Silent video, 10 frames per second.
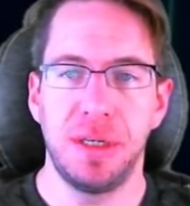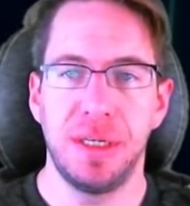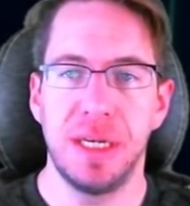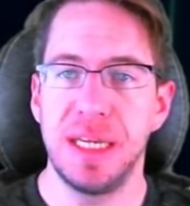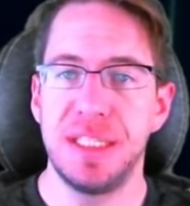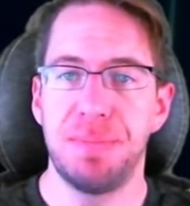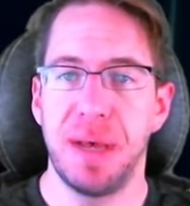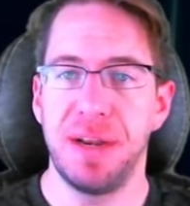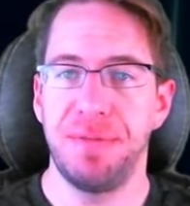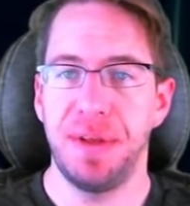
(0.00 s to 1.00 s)
nice
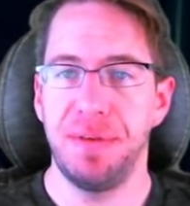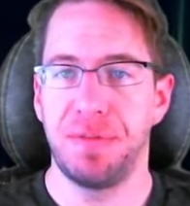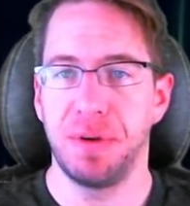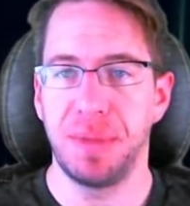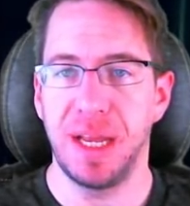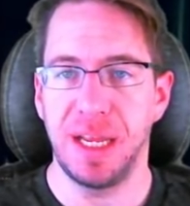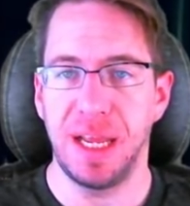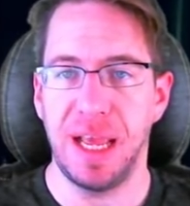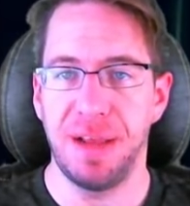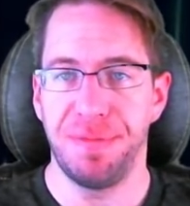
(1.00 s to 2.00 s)
benefit from getting
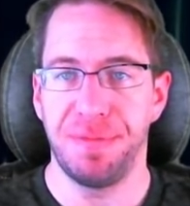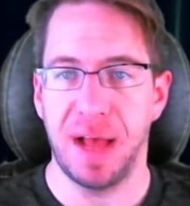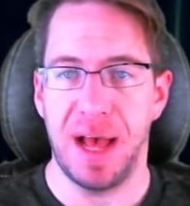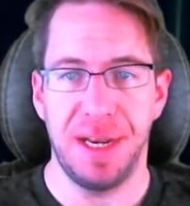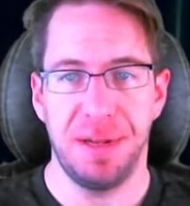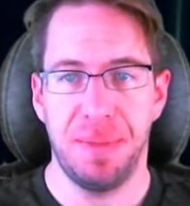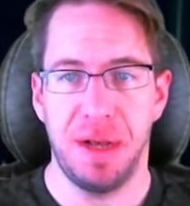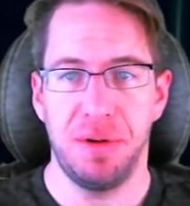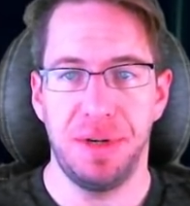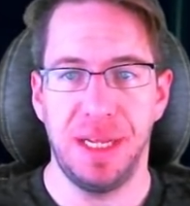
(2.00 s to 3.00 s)
a flat
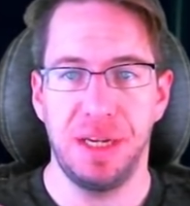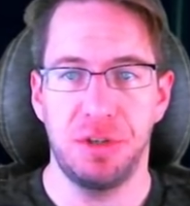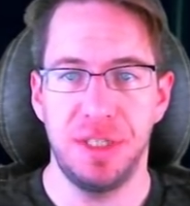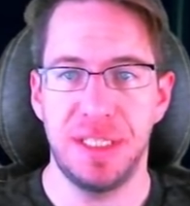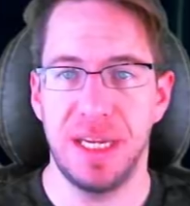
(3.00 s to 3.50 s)
amount increase,